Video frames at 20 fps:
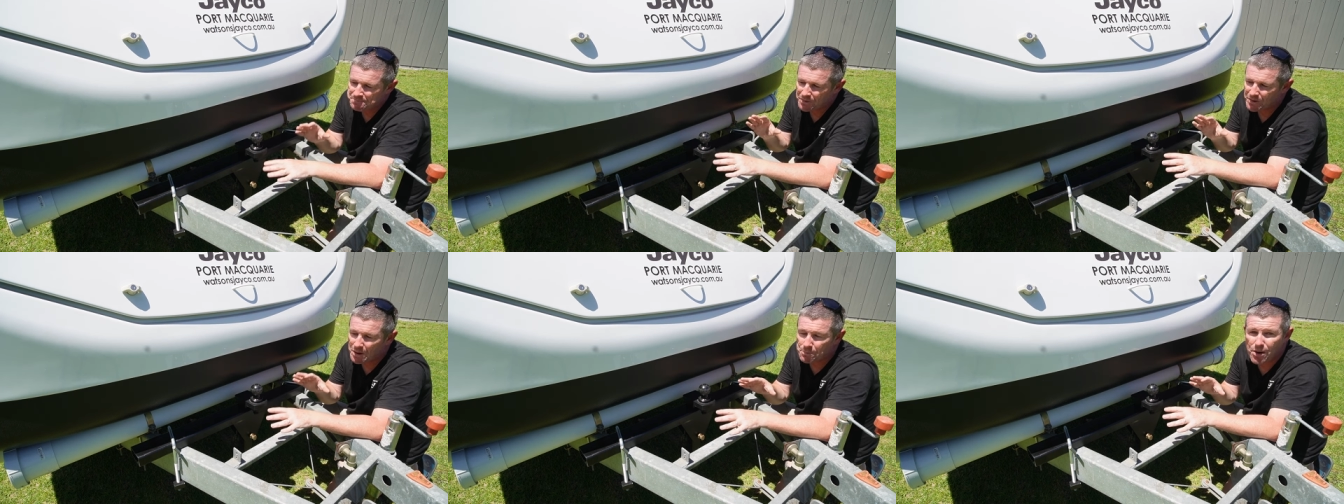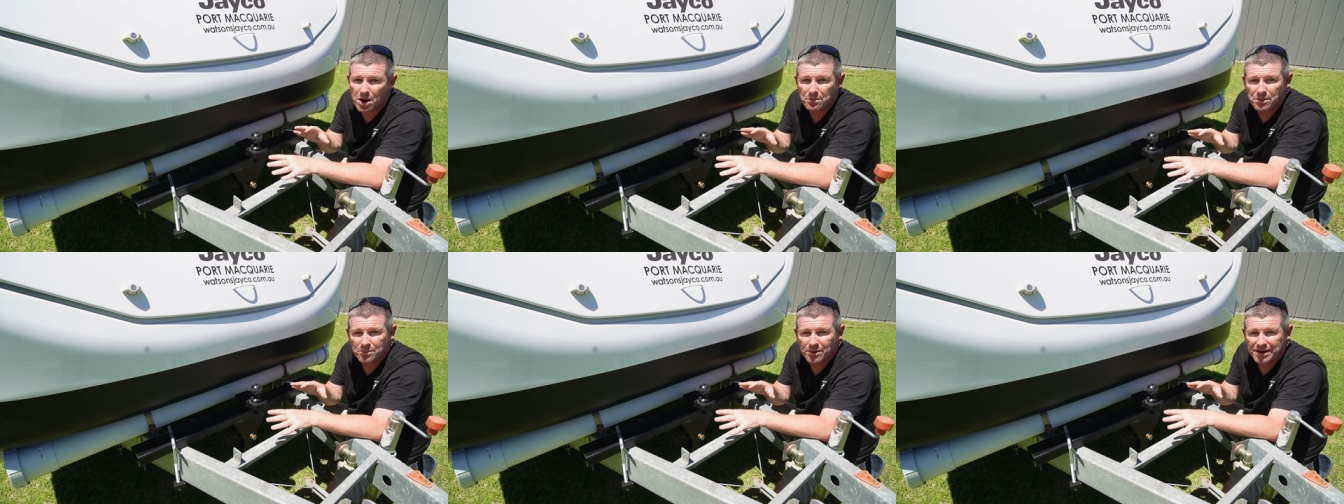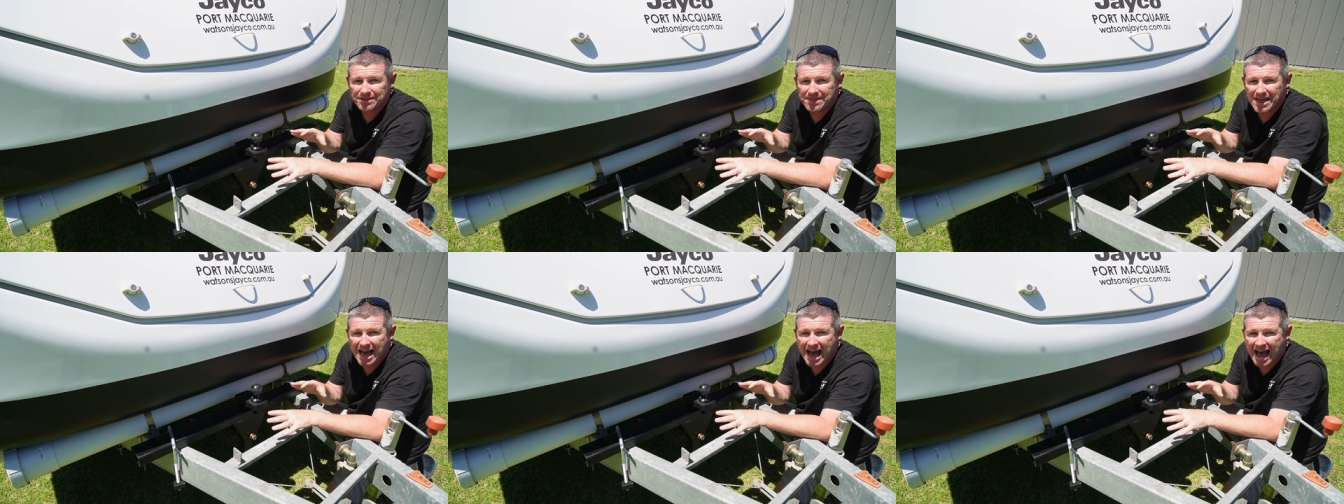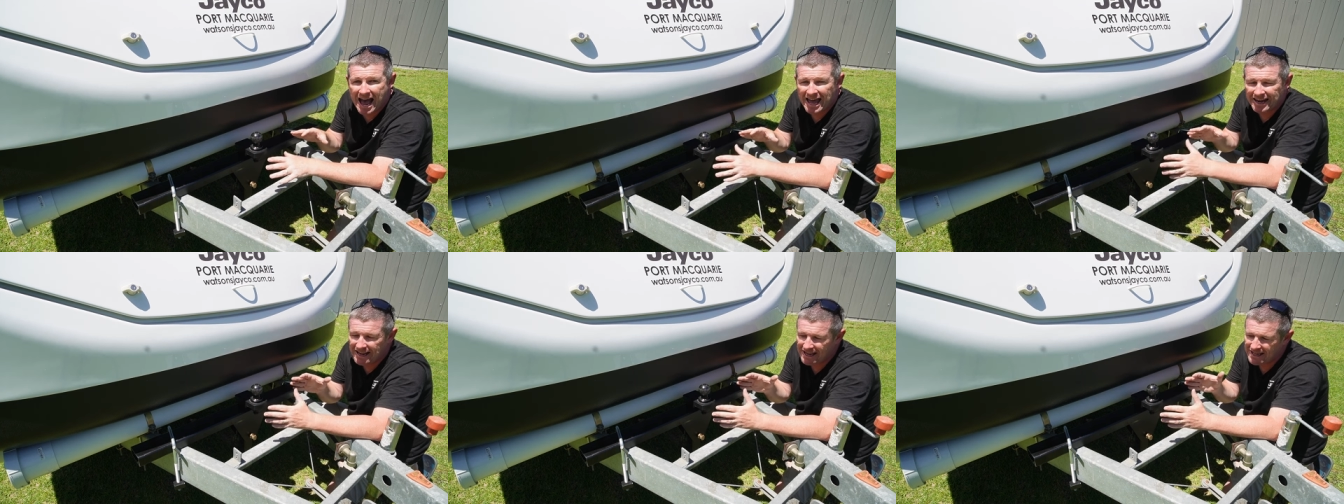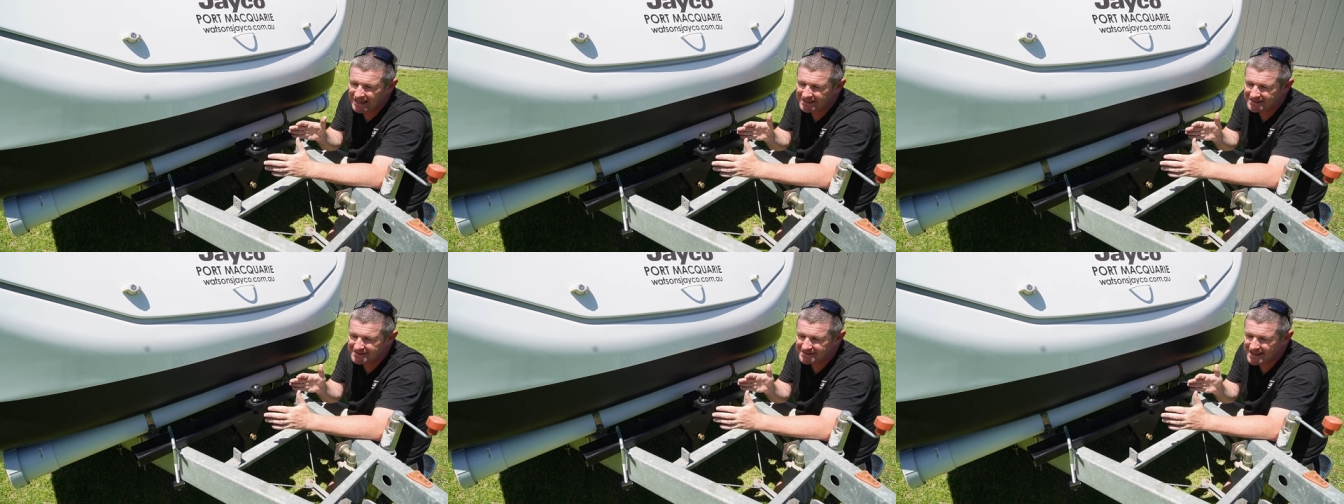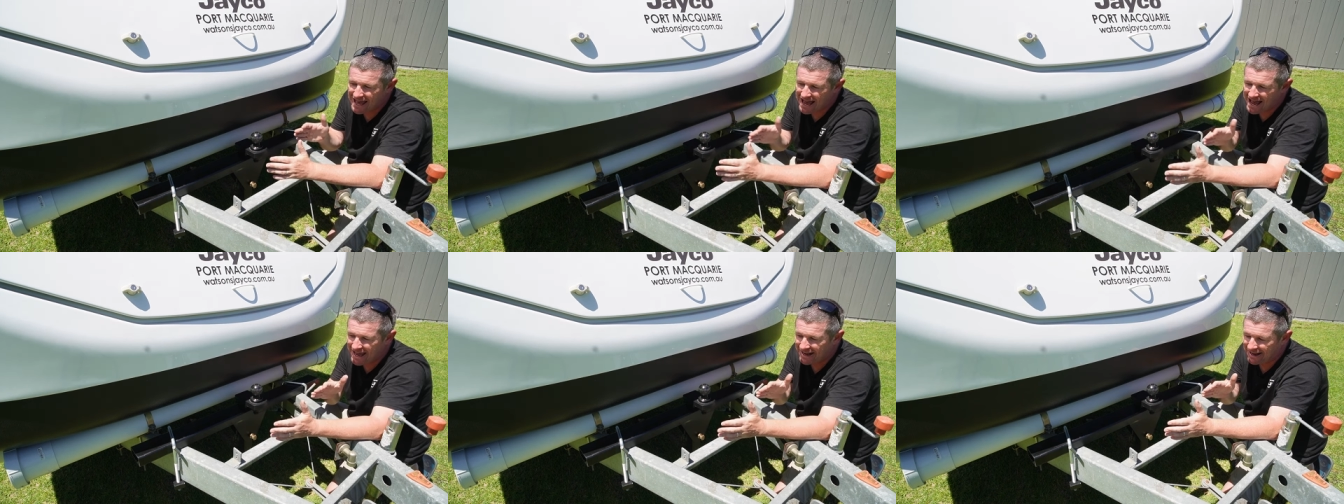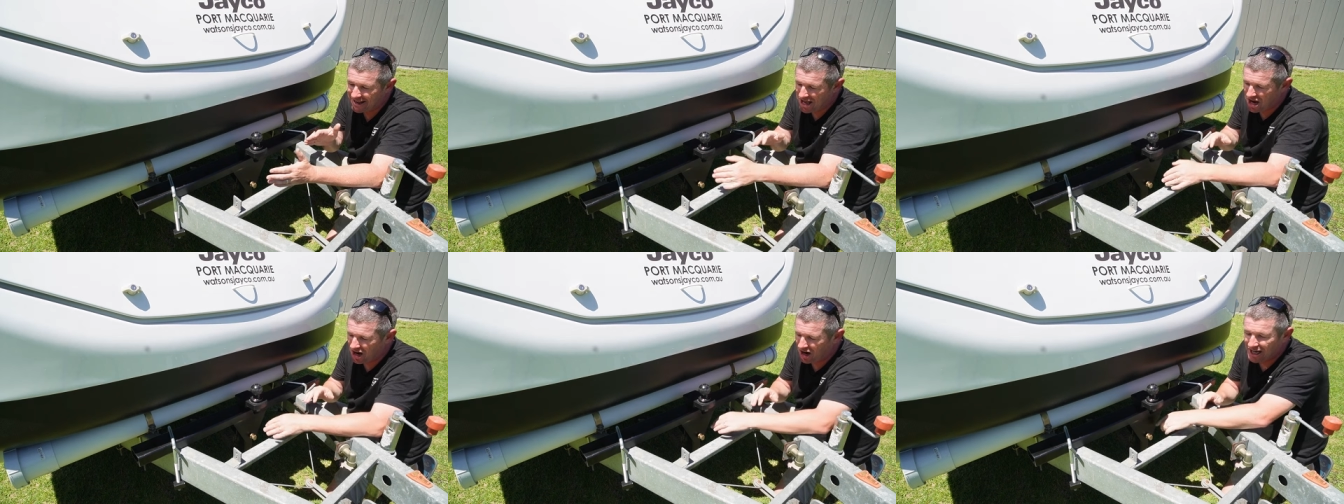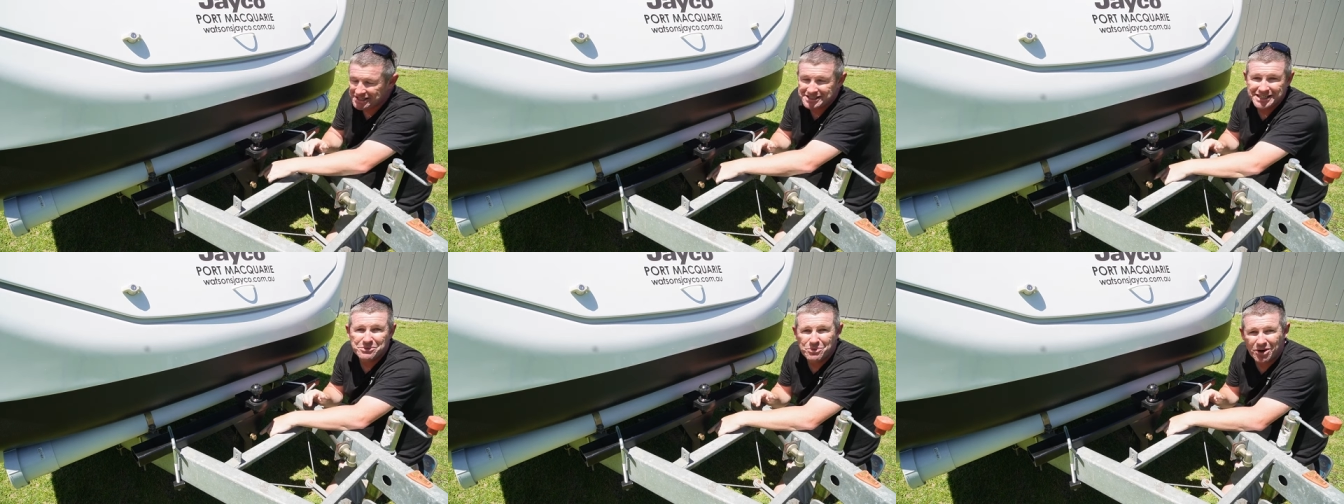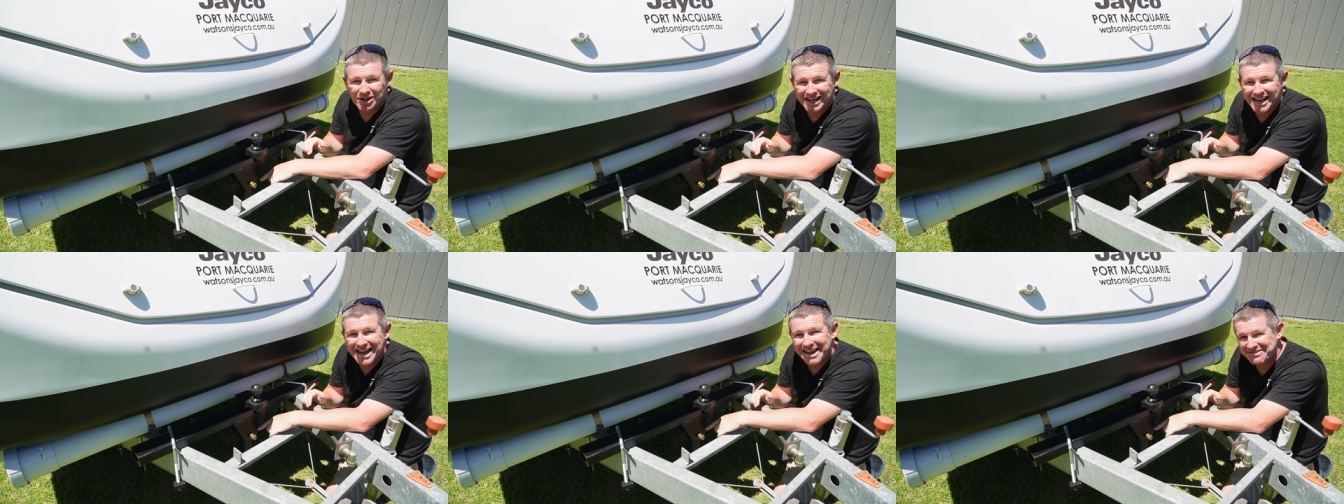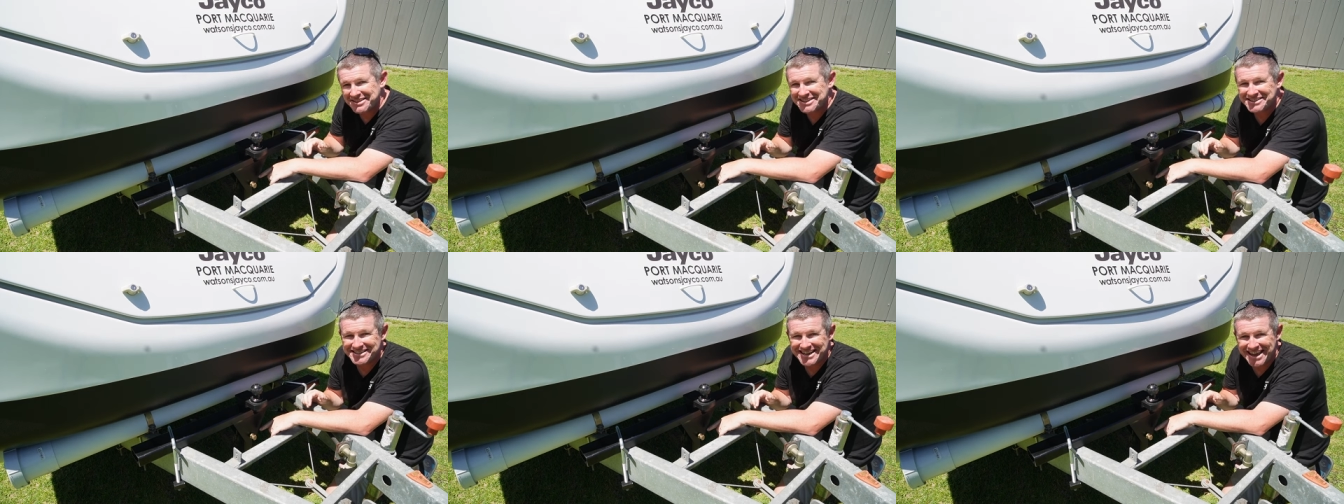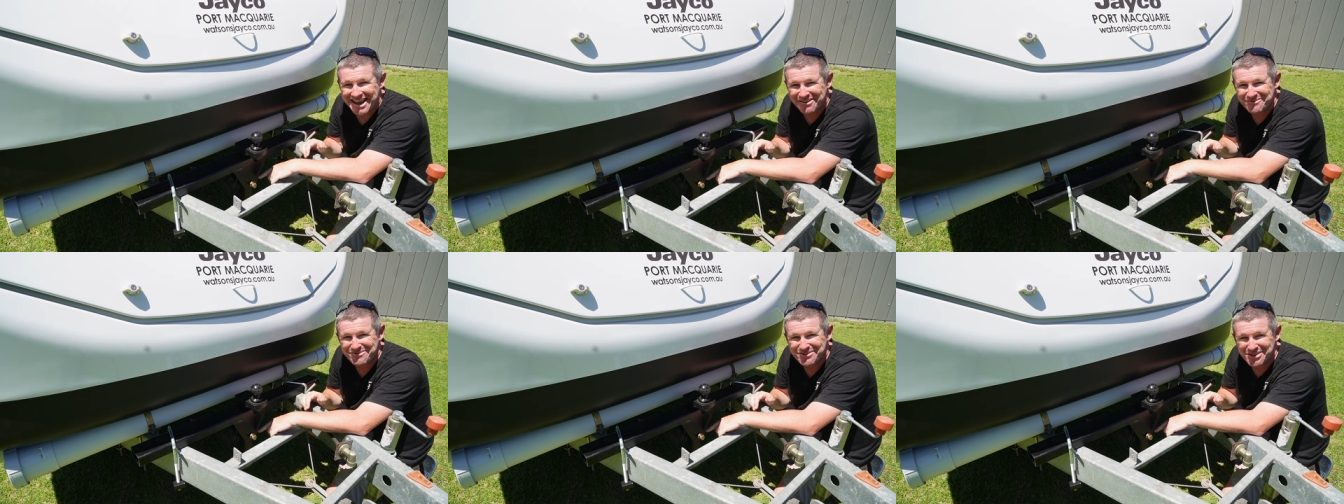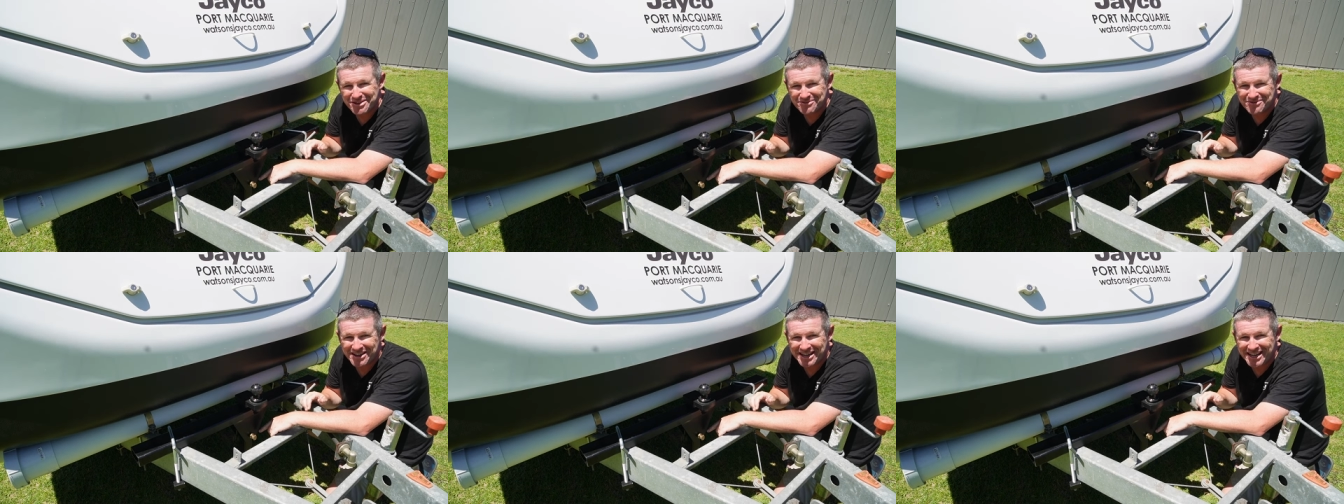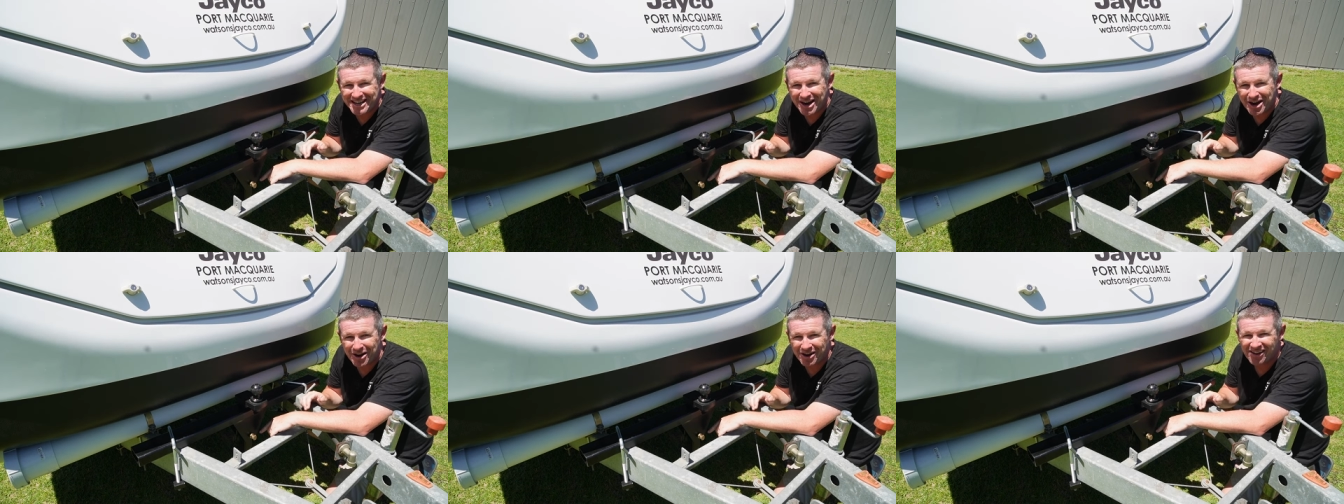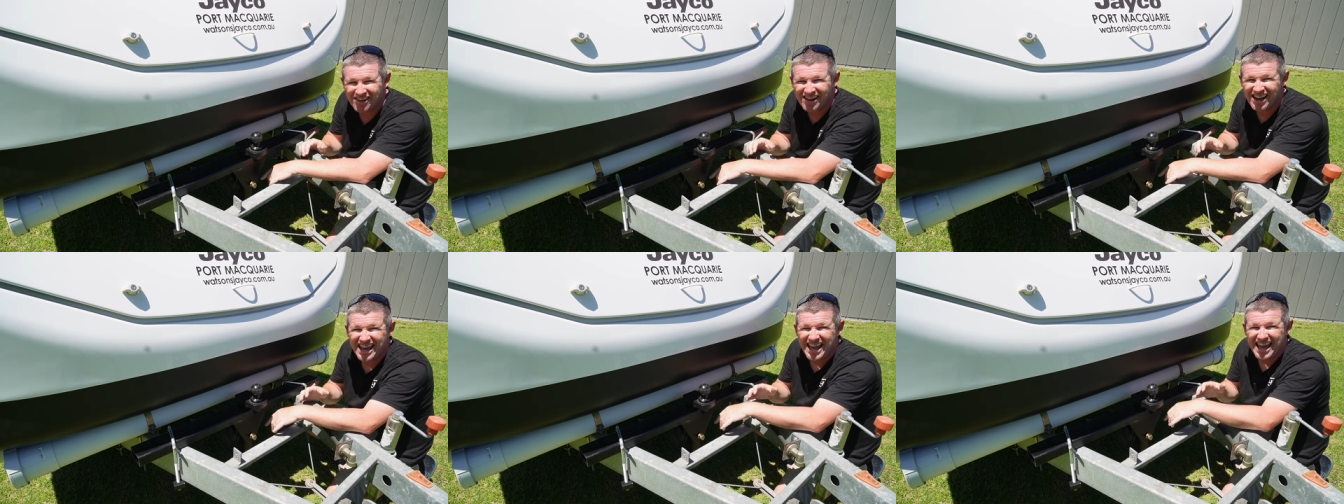The problem with that is that I didn't want to cut this down for the video,